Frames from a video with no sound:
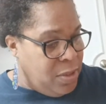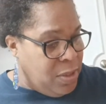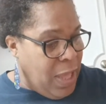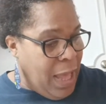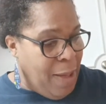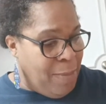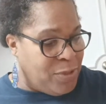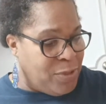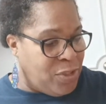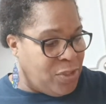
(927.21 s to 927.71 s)

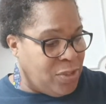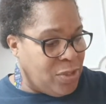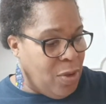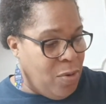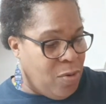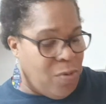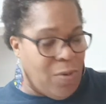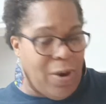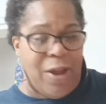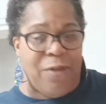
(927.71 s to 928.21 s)
I was
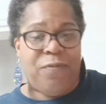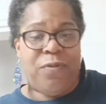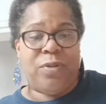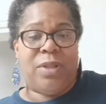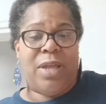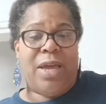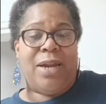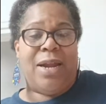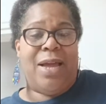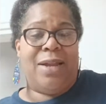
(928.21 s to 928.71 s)
so grateful
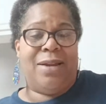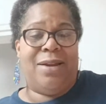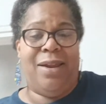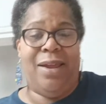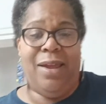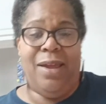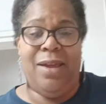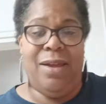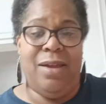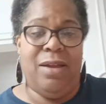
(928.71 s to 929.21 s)
that I
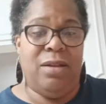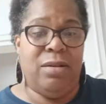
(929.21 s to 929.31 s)
did.